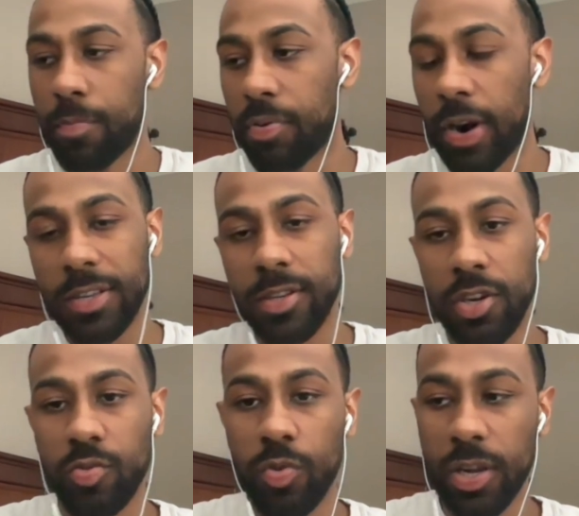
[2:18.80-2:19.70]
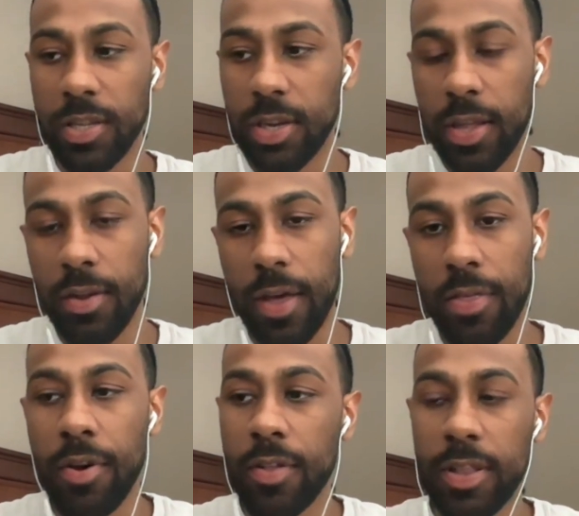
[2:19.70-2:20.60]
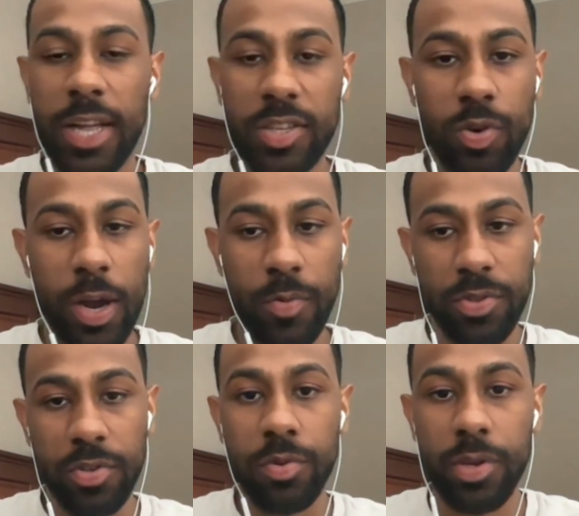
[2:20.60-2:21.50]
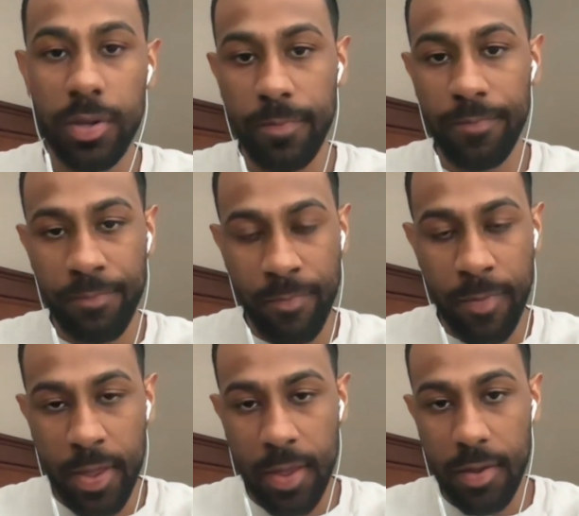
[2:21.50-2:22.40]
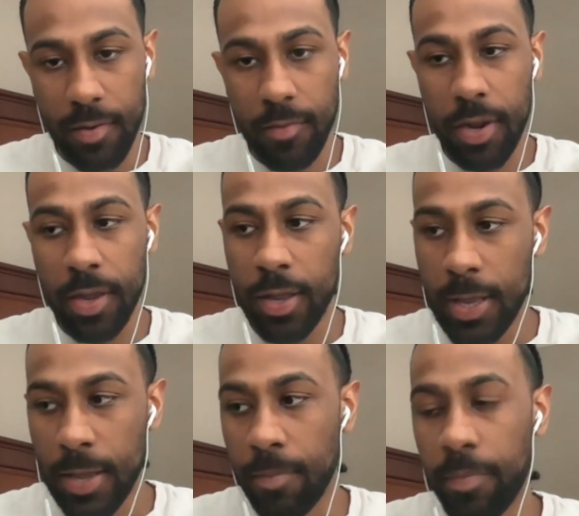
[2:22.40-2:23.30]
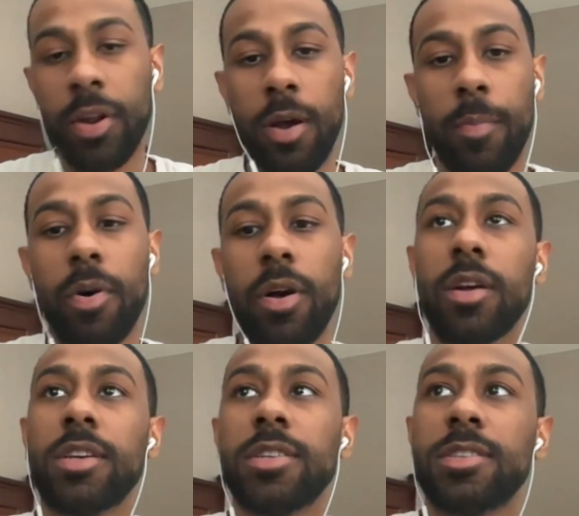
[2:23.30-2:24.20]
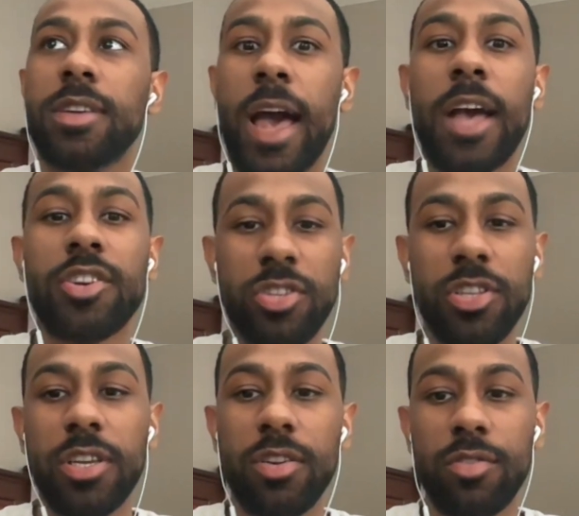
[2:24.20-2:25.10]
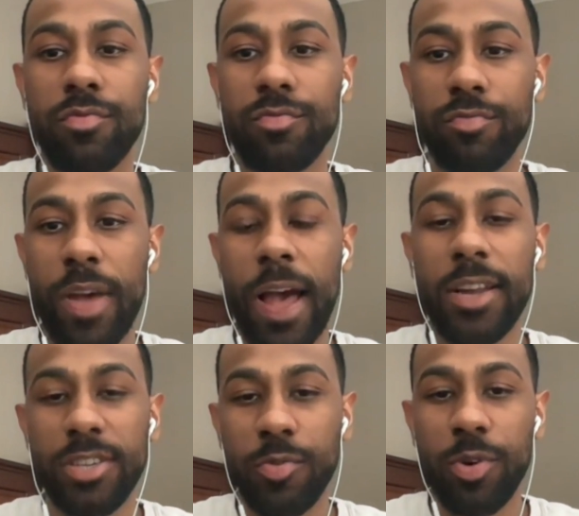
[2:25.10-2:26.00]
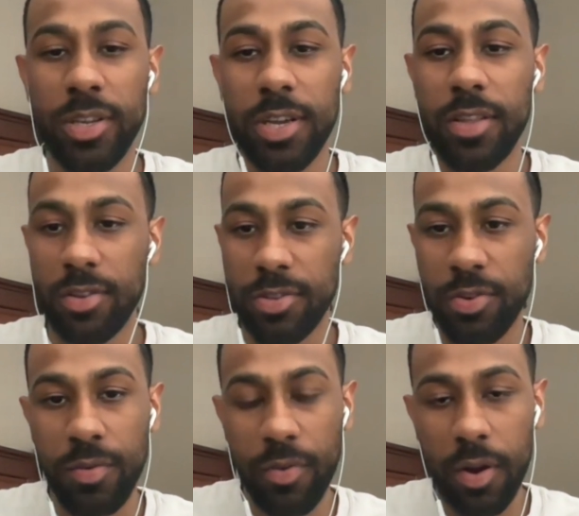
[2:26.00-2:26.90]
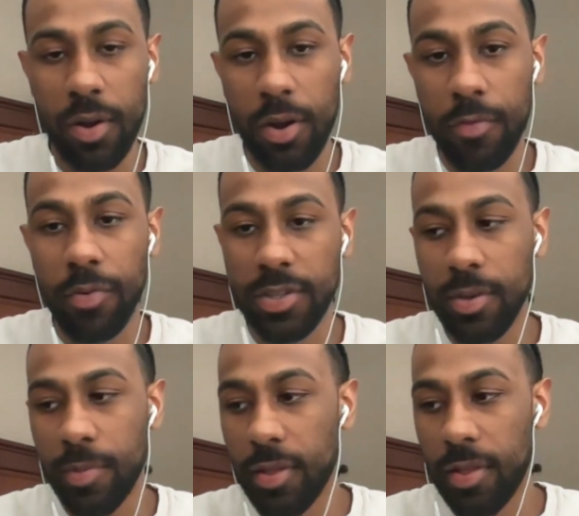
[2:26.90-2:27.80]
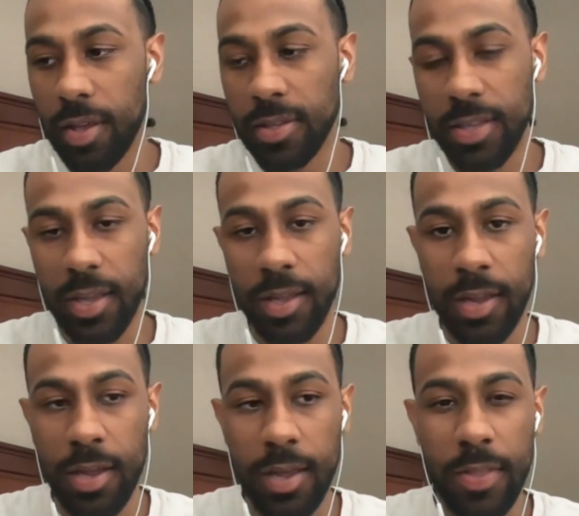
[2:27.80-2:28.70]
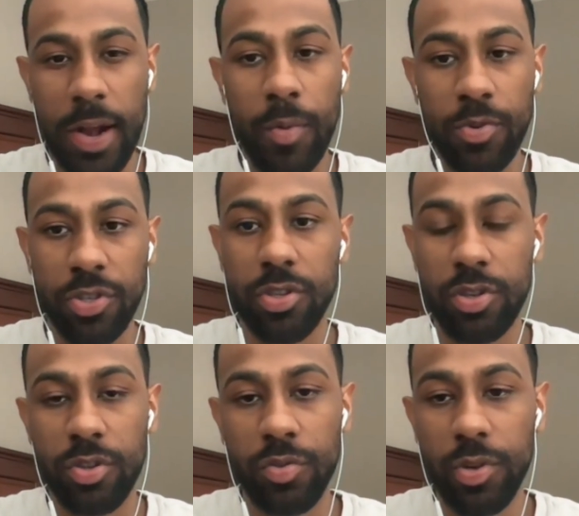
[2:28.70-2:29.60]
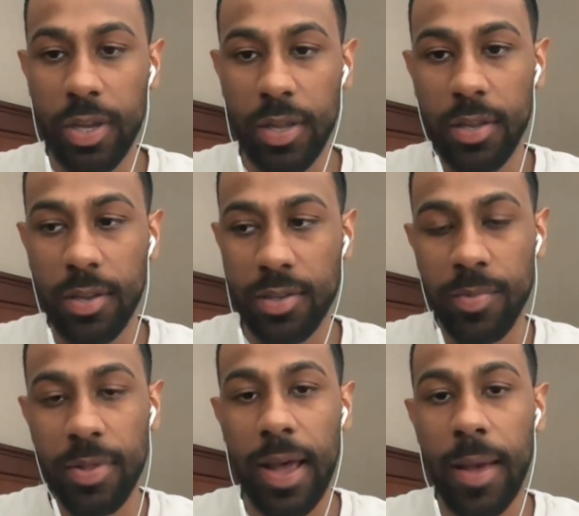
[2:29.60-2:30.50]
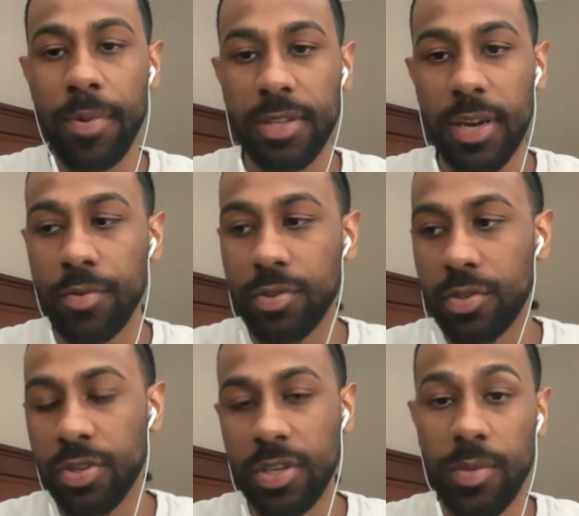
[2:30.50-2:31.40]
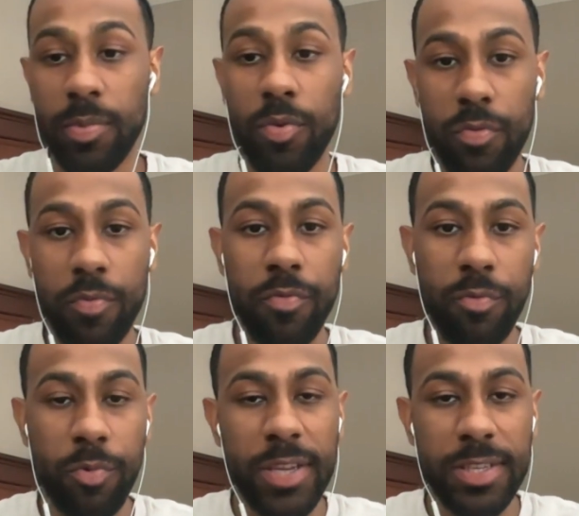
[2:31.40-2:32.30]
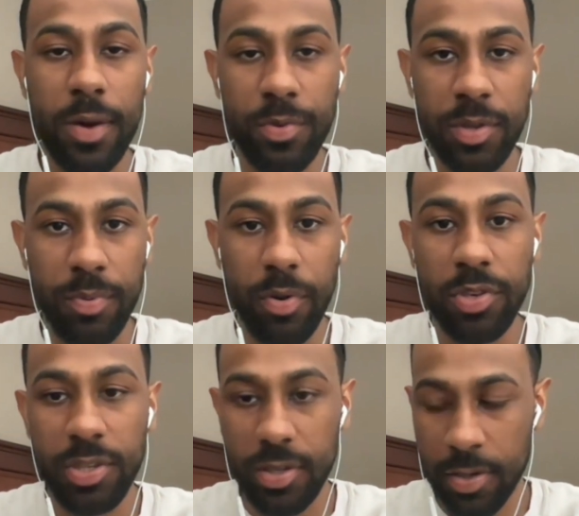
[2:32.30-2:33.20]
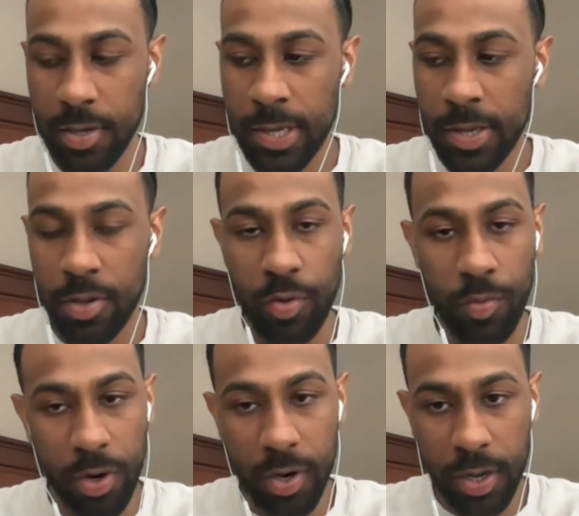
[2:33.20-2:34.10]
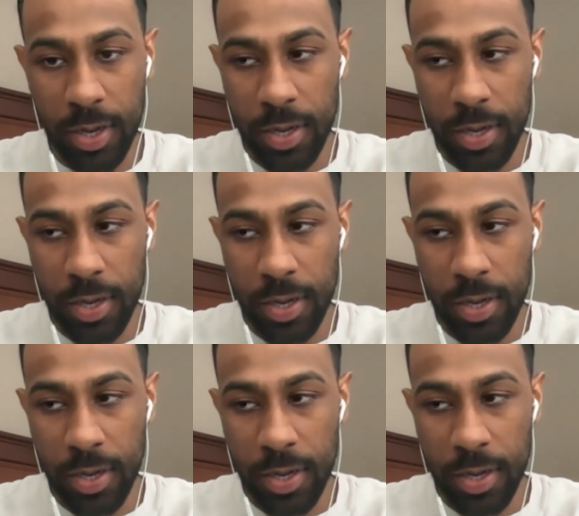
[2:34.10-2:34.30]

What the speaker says: Prior to us working together, I thought that that's what I was doing, right? But upon us actually working together and sort of uncovering some of the things that I was doing, and some of the habits that I was using, and some of the ways that I was approaching the work,